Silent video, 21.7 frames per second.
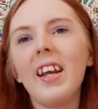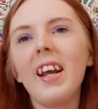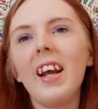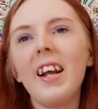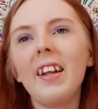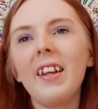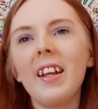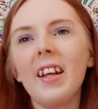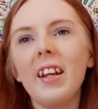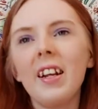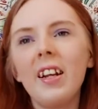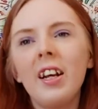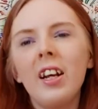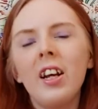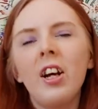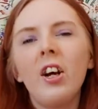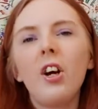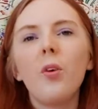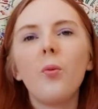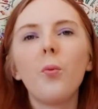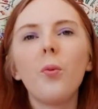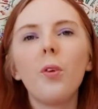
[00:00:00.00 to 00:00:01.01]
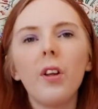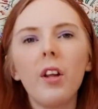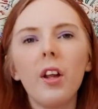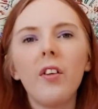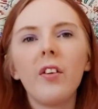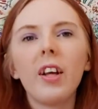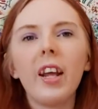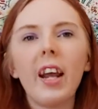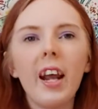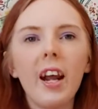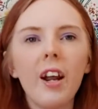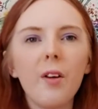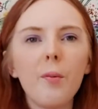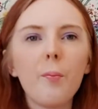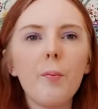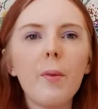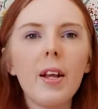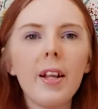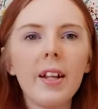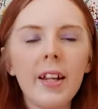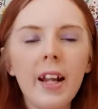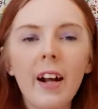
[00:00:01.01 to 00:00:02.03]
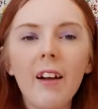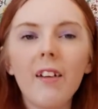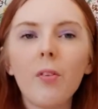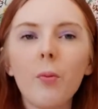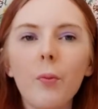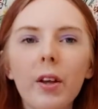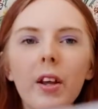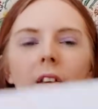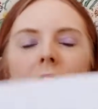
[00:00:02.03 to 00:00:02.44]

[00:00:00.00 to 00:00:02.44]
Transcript: and then we'll again meet next week.